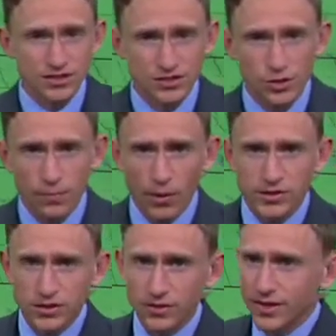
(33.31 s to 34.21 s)
These dew
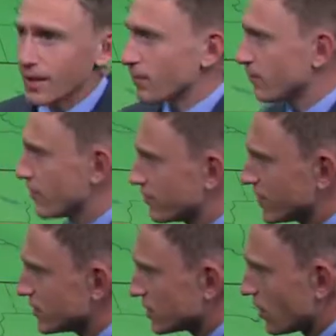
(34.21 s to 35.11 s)
points are in the upper
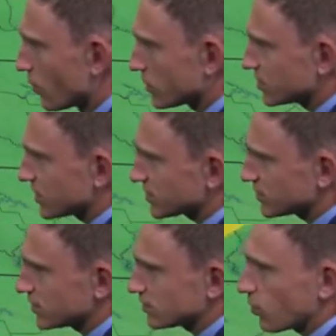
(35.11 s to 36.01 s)
50s and lower
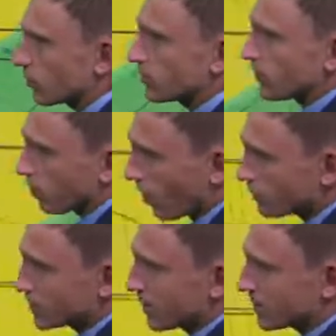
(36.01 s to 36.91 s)
60s, or the
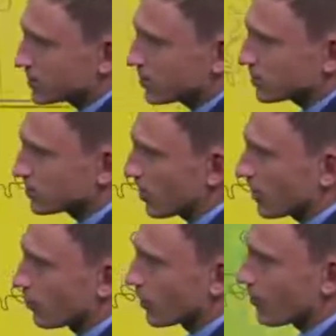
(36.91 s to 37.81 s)
low temperatures.
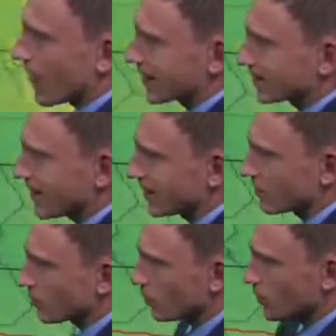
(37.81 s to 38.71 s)
Sorry, we'll go back to that
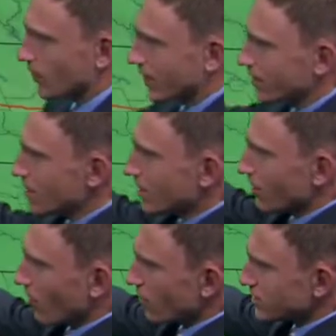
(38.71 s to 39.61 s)
here real quick.
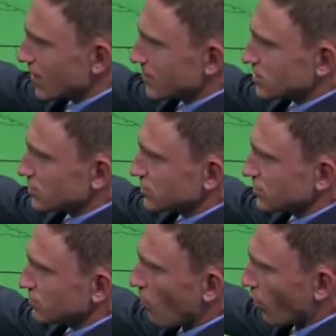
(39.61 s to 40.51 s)
The low temperatures
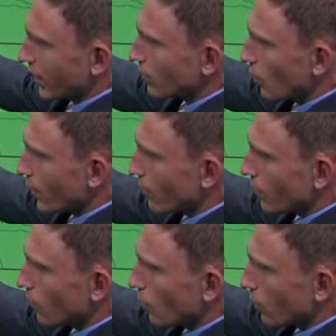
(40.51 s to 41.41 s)
this morning we
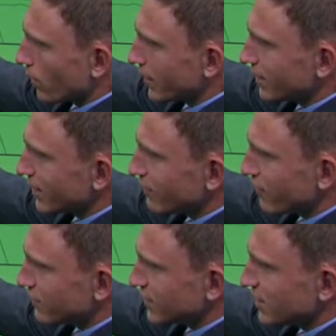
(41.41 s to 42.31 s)
are, were in the
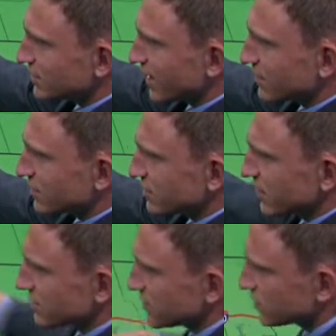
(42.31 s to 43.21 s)
50s and
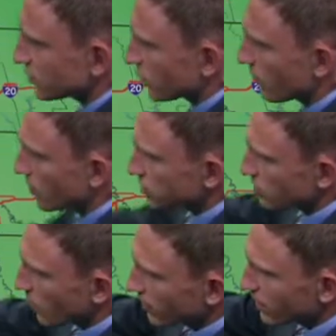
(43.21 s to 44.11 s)
60s for the
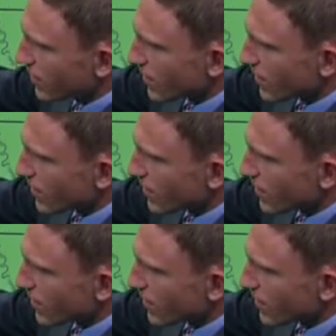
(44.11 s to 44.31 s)
most part.